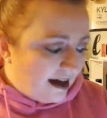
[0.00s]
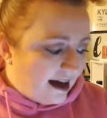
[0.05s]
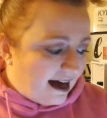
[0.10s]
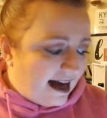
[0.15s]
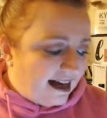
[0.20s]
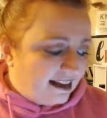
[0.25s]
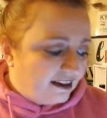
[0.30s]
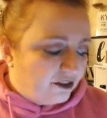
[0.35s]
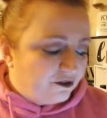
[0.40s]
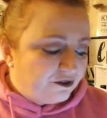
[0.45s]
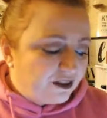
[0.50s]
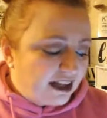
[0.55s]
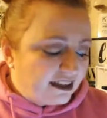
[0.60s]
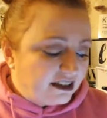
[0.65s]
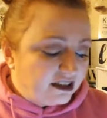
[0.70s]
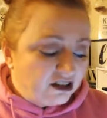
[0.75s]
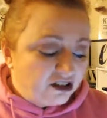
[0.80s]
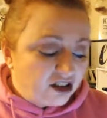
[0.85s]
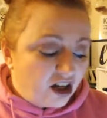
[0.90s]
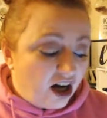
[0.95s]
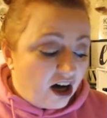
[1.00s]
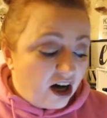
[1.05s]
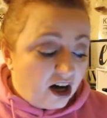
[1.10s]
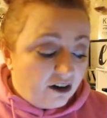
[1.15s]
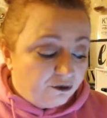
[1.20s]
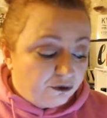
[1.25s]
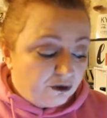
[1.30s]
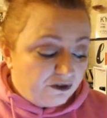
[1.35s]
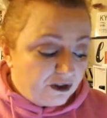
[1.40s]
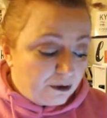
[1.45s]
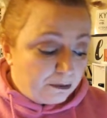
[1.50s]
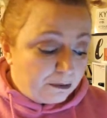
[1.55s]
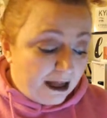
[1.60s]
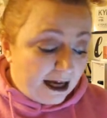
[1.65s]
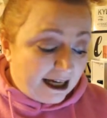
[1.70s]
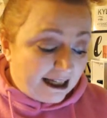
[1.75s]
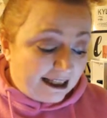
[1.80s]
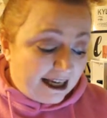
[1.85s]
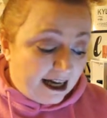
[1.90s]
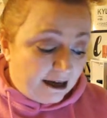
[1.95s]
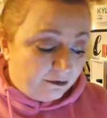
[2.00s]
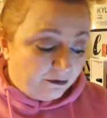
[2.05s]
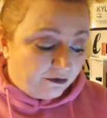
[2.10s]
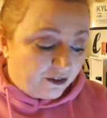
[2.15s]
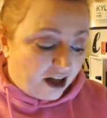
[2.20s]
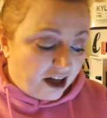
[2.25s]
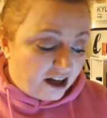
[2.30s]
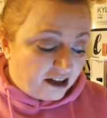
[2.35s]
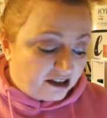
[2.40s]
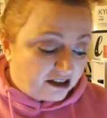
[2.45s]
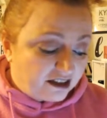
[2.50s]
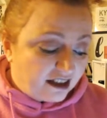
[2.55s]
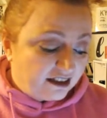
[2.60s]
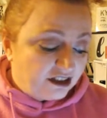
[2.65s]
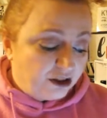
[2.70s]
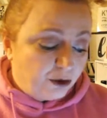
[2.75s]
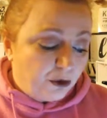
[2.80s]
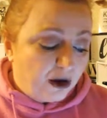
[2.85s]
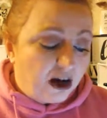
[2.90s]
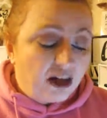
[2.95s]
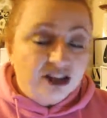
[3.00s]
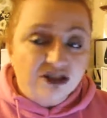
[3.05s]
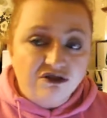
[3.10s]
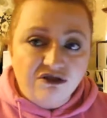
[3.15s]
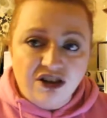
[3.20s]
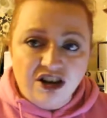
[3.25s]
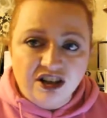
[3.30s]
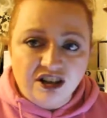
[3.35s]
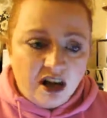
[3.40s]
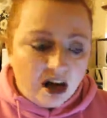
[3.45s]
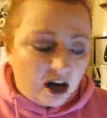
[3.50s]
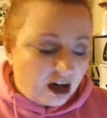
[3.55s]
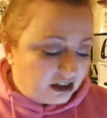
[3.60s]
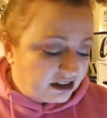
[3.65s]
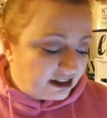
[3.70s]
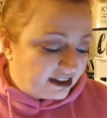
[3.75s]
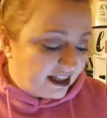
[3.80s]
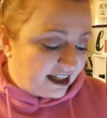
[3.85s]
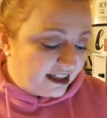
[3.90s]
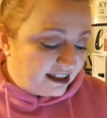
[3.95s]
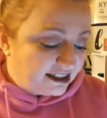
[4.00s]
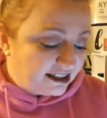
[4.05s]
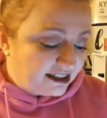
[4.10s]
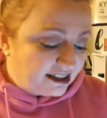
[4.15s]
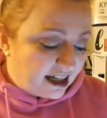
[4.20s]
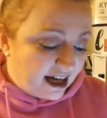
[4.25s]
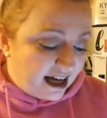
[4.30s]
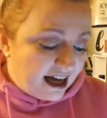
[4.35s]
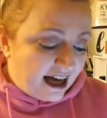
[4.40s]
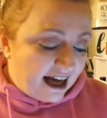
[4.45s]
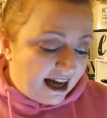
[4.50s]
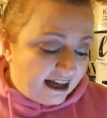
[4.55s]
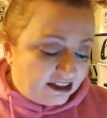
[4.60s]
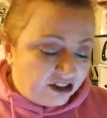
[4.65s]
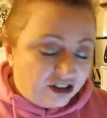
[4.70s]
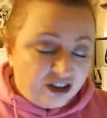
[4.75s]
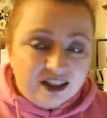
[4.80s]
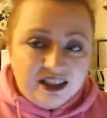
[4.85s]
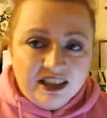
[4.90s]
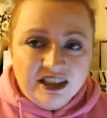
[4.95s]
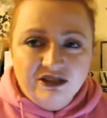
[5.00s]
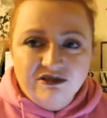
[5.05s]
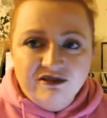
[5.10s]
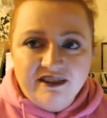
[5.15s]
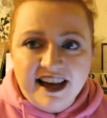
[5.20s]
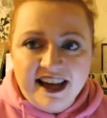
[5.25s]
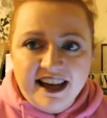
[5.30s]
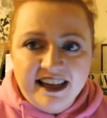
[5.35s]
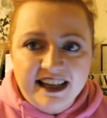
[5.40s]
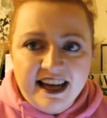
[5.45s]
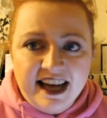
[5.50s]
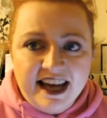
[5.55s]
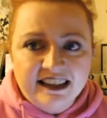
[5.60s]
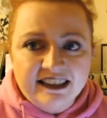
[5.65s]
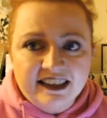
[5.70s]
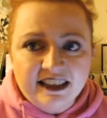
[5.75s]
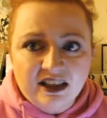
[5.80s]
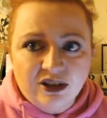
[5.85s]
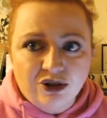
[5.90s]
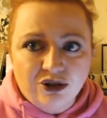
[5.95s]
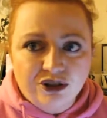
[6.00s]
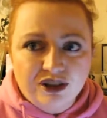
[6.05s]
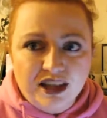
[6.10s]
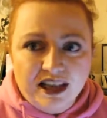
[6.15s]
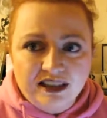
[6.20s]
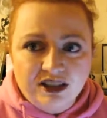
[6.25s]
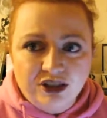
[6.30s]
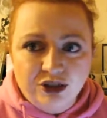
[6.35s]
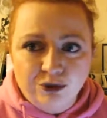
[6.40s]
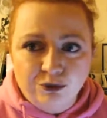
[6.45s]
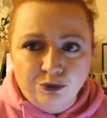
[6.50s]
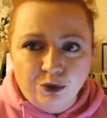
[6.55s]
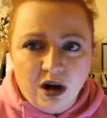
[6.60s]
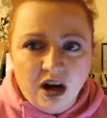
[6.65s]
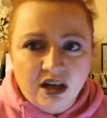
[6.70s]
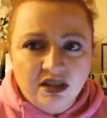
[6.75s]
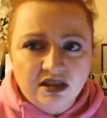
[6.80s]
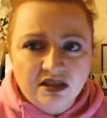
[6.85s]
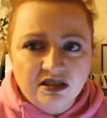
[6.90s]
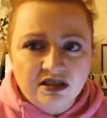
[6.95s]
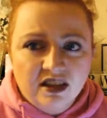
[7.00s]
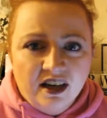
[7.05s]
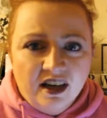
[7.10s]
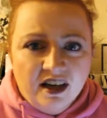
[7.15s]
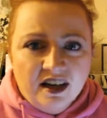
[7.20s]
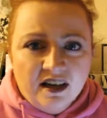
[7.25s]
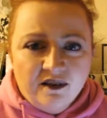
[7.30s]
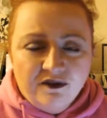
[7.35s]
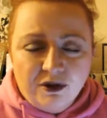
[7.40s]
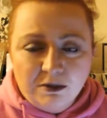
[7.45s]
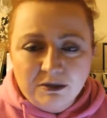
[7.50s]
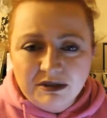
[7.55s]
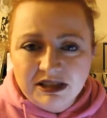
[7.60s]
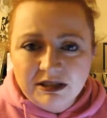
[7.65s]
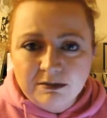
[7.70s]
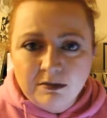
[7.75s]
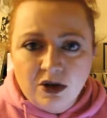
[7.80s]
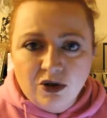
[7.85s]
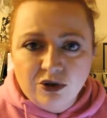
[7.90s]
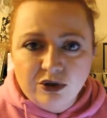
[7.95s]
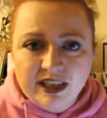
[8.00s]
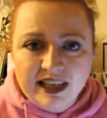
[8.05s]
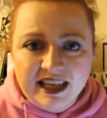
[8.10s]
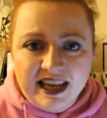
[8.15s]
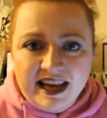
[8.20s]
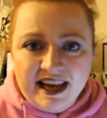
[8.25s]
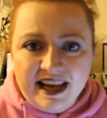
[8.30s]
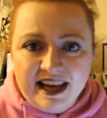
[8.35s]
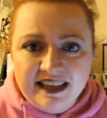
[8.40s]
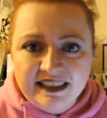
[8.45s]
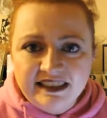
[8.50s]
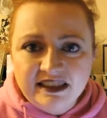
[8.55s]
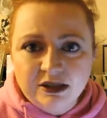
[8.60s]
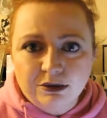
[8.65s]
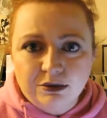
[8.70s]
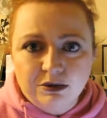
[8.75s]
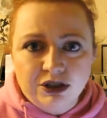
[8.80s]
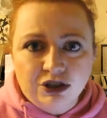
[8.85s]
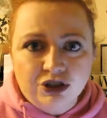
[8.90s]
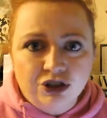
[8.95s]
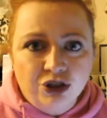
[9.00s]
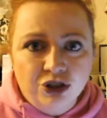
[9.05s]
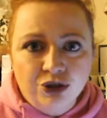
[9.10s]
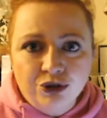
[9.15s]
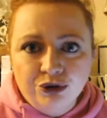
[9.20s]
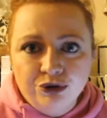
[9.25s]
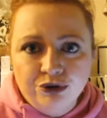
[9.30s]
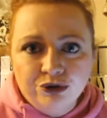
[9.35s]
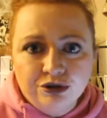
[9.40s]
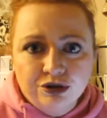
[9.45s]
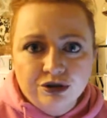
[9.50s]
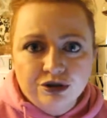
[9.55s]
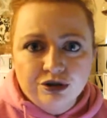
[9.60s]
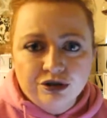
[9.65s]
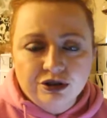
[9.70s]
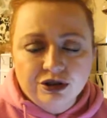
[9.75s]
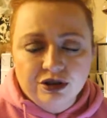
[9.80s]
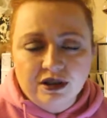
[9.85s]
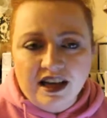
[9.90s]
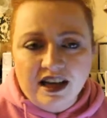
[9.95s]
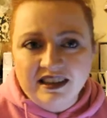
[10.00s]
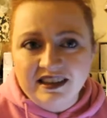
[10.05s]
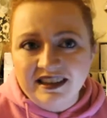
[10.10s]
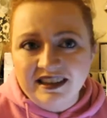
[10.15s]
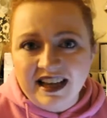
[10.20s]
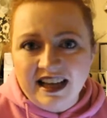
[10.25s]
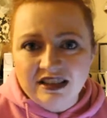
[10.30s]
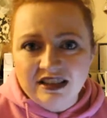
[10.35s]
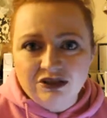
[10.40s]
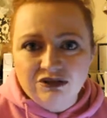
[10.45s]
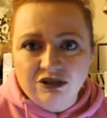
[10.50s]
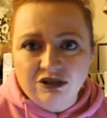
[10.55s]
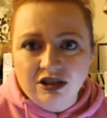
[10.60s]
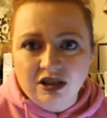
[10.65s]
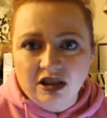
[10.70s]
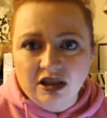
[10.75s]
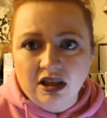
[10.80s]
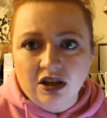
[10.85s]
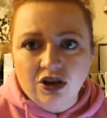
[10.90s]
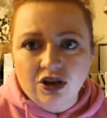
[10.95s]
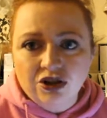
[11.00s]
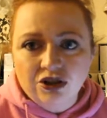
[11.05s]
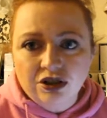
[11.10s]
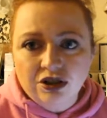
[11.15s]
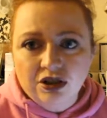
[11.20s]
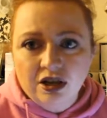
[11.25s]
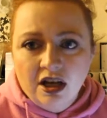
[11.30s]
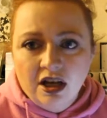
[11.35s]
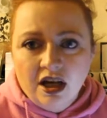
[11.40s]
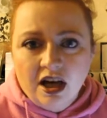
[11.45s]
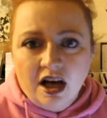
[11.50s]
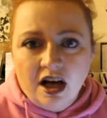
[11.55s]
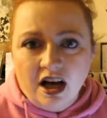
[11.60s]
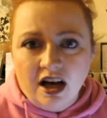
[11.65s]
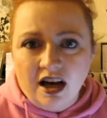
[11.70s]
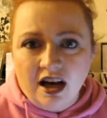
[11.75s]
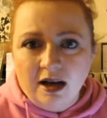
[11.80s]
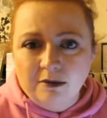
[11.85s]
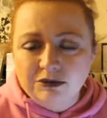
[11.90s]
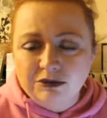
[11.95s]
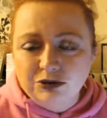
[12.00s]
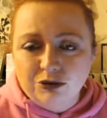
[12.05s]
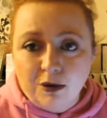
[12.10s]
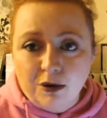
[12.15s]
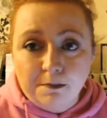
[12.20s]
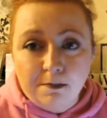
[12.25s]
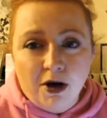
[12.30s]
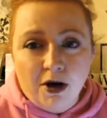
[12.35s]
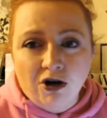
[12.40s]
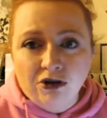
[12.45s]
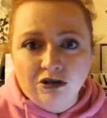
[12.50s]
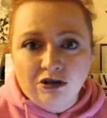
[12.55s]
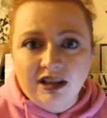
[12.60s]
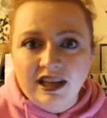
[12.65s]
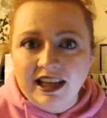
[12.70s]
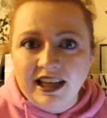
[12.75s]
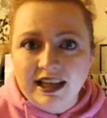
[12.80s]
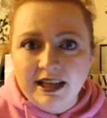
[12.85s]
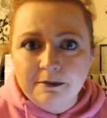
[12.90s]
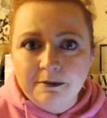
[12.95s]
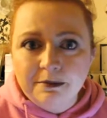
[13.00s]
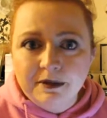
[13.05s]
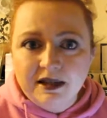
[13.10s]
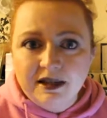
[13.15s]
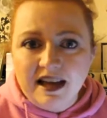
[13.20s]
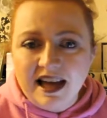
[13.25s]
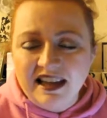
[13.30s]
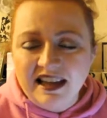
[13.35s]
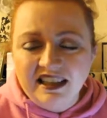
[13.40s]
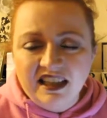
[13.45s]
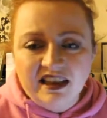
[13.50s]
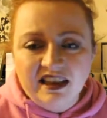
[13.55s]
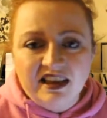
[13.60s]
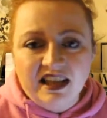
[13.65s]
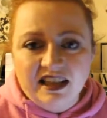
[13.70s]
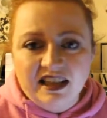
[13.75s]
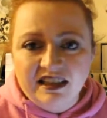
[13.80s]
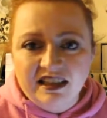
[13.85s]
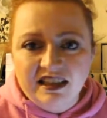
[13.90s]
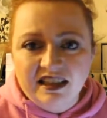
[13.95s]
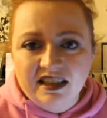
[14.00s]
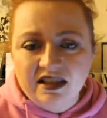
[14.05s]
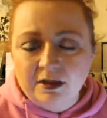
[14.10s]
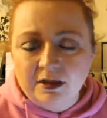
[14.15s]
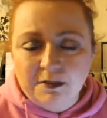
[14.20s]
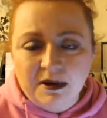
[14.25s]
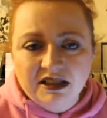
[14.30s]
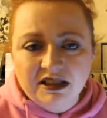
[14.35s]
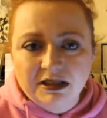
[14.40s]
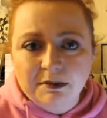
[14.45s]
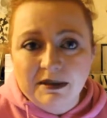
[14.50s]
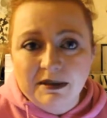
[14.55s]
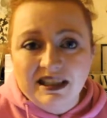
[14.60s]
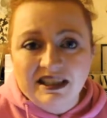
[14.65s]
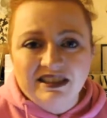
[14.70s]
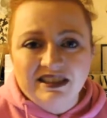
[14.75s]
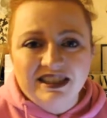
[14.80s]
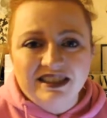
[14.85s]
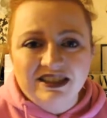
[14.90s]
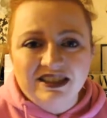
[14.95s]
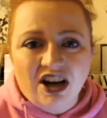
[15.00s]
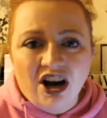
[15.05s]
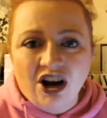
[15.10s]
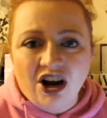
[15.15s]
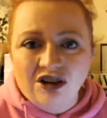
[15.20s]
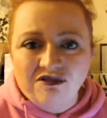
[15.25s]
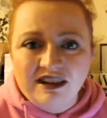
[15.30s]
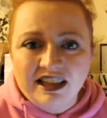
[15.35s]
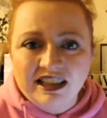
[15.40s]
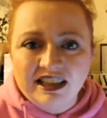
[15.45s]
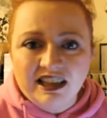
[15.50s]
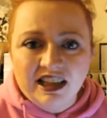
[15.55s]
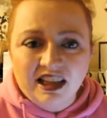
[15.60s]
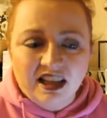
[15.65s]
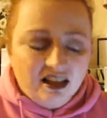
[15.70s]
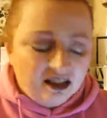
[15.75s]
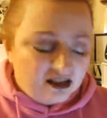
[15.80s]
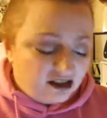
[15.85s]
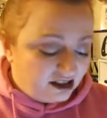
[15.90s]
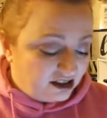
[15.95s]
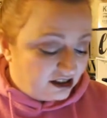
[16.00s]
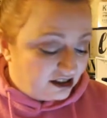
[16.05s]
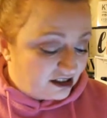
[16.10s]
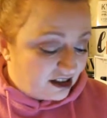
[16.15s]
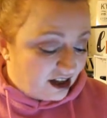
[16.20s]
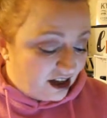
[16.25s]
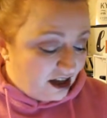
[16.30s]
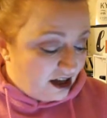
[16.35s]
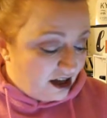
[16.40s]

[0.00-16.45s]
I love that you start off with a blank canvas. You are your own artist and you can create any look that you want from a smoky eye to a nude and natural look um, to a bold lip, anything, the possibilities are endless.